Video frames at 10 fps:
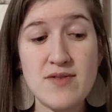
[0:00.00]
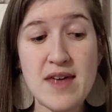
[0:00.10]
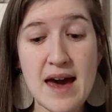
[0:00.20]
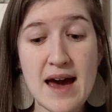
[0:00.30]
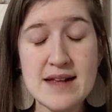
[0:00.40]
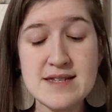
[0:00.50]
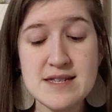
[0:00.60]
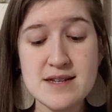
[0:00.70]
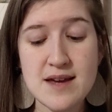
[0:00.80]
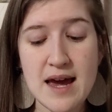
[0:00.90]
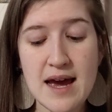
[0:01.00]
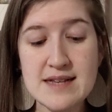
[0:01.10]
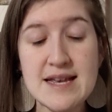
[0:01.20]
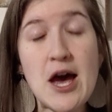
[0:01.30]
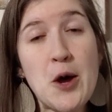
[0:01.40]
that
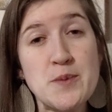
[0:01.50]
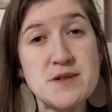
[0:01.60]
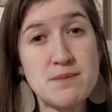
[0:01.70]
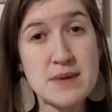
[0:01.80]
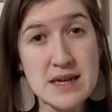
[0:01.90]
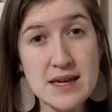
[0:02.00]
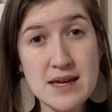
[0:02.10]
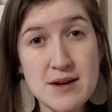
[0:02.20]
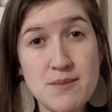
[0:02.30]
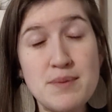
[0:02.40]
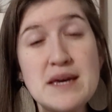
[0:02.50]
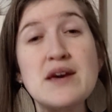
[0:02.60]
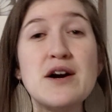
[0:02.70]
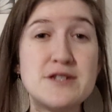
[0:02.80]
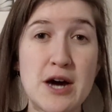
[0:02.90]
has helped me
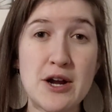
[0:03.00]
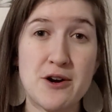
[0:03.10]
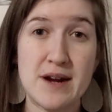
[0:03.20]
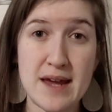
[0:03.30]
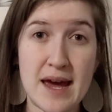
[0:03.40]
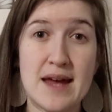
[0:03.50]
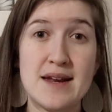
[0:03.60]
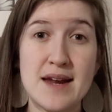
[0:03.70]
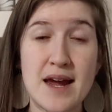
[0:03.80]
be a daughter again,